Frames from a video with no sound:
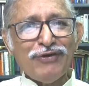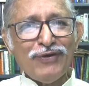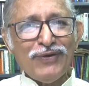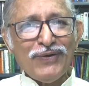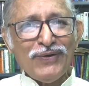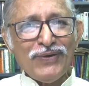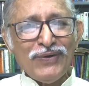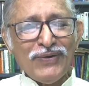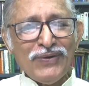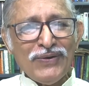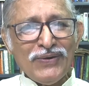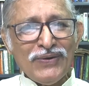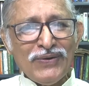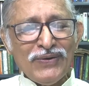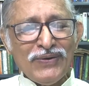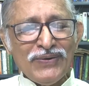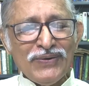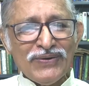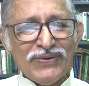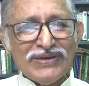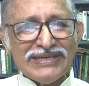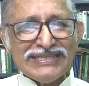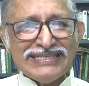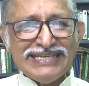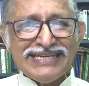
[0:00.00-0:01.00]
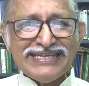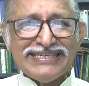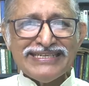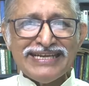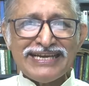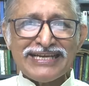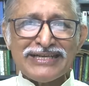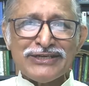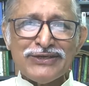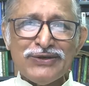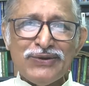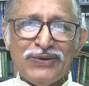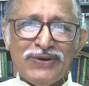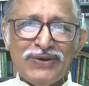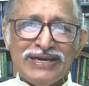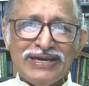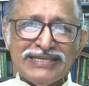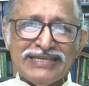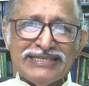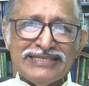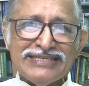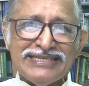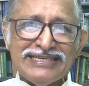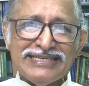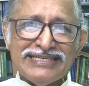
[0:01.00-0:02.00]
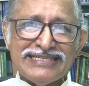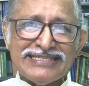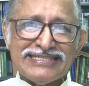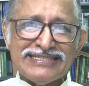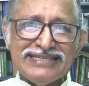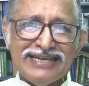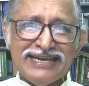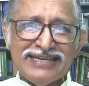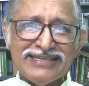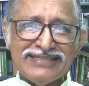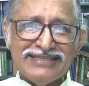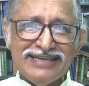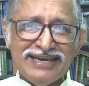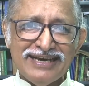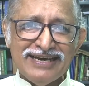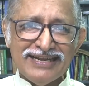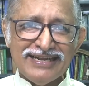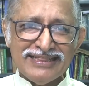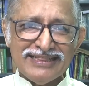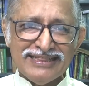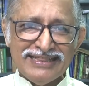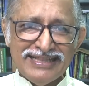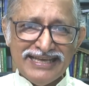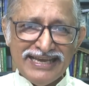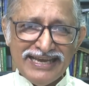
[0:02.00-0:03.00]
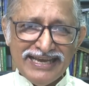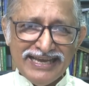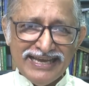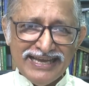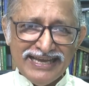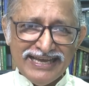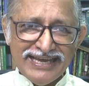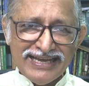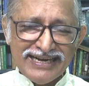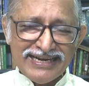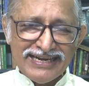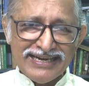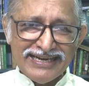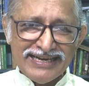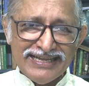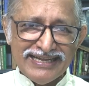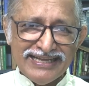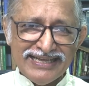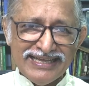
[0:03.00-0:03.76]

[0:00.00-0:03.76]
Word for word: all the technologies that are there,